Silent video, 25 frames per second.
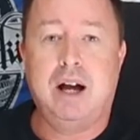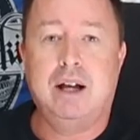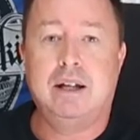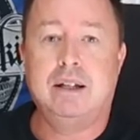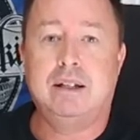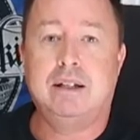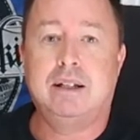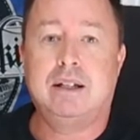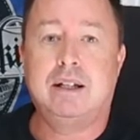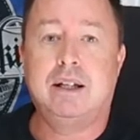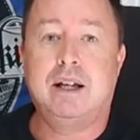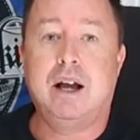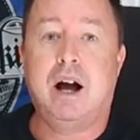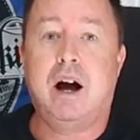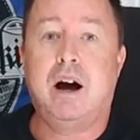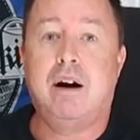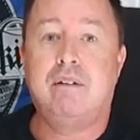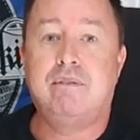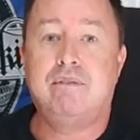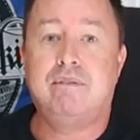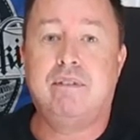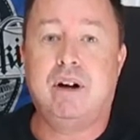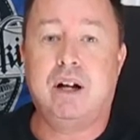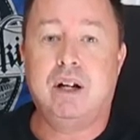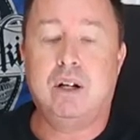and
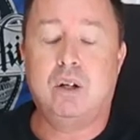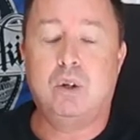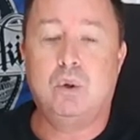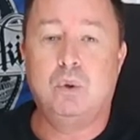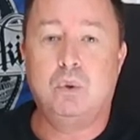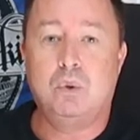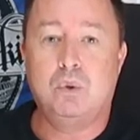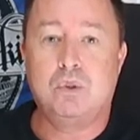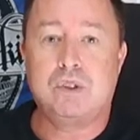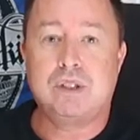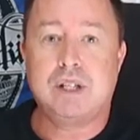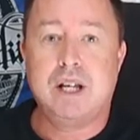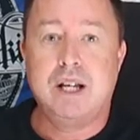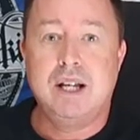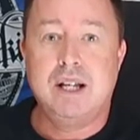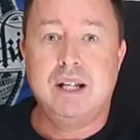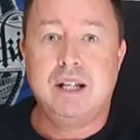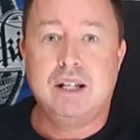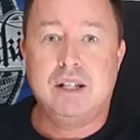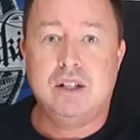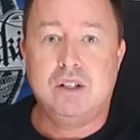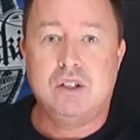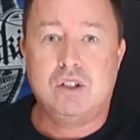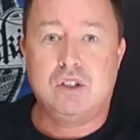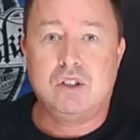Garfunkel's
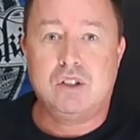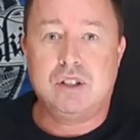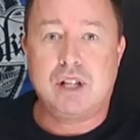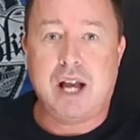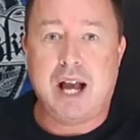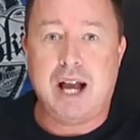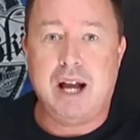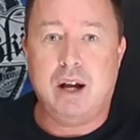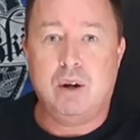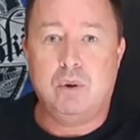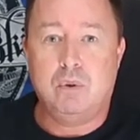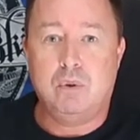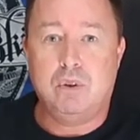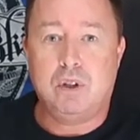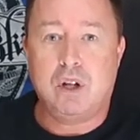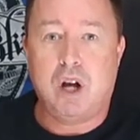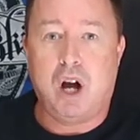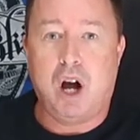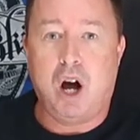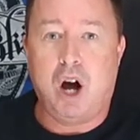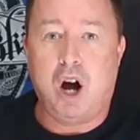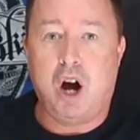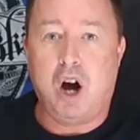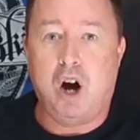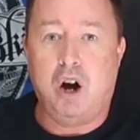Sound
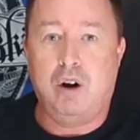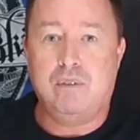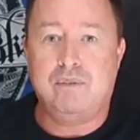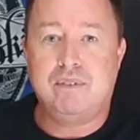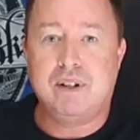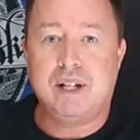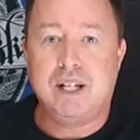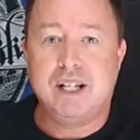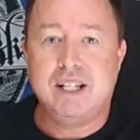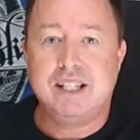of